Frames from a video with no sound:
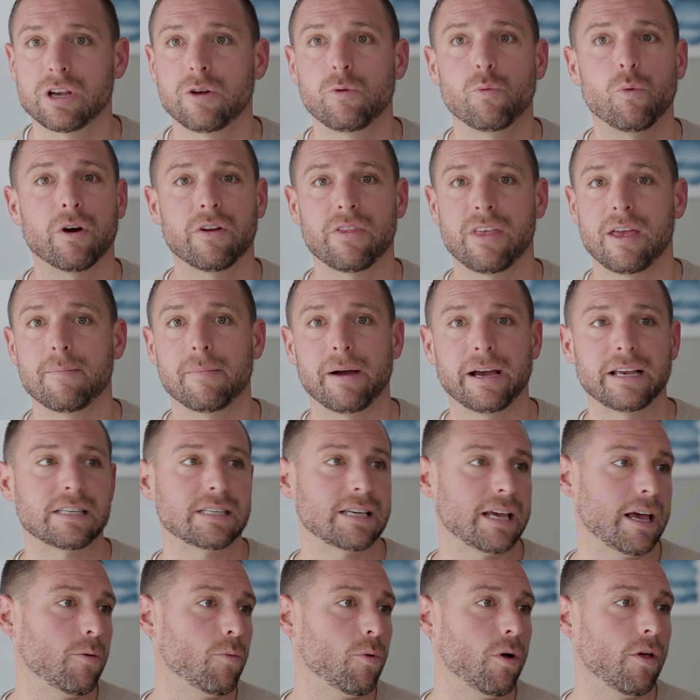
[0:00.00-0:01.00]
and where they might
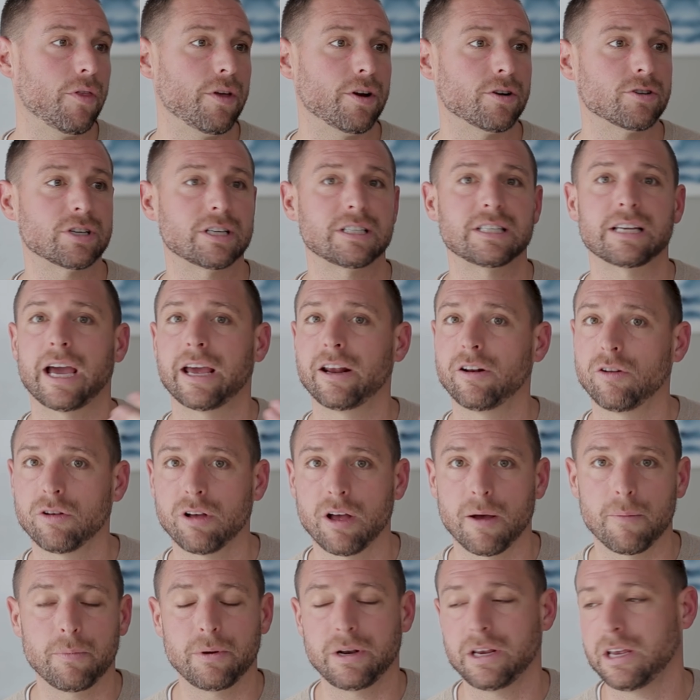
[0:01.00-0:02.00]
say, well, there's a title
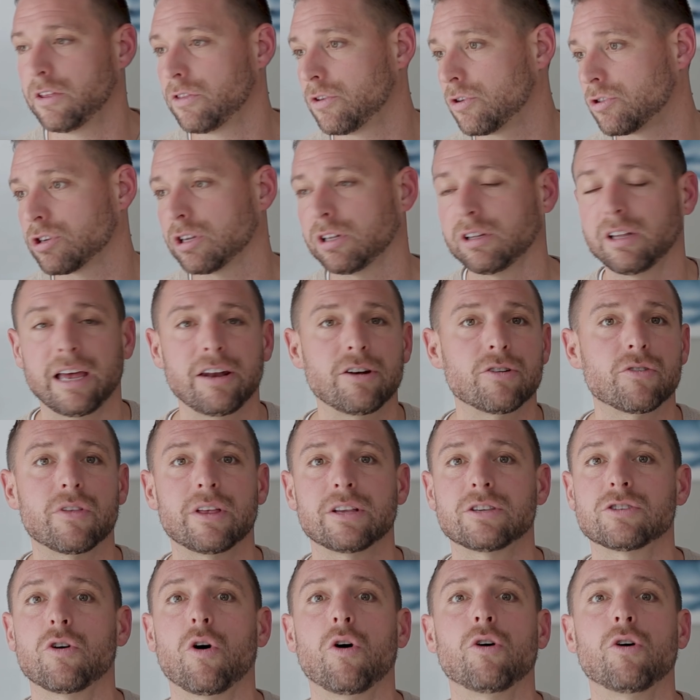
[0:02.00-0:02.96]
company and there's a lender that's